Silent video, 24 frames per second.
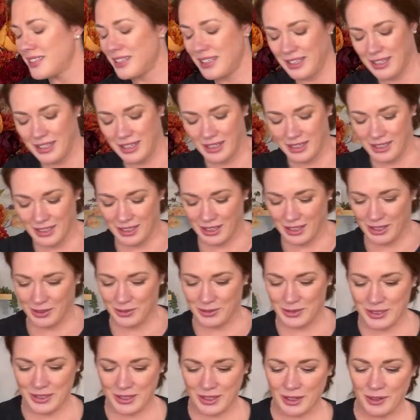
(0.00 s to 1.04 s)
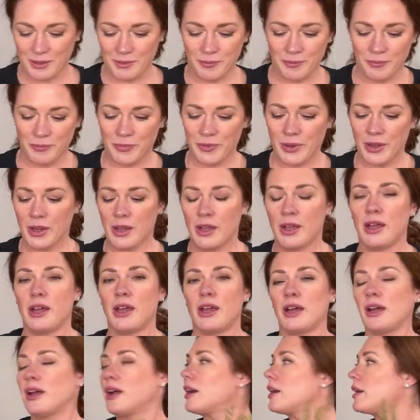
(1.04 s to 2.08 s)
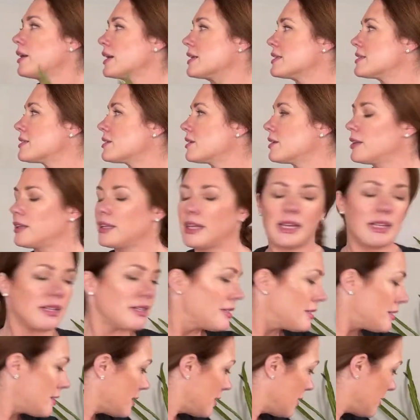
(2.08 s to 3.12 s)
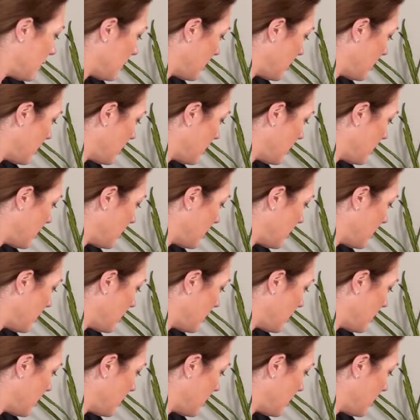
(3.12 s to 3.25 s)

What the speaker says: in Houston. All right, so let's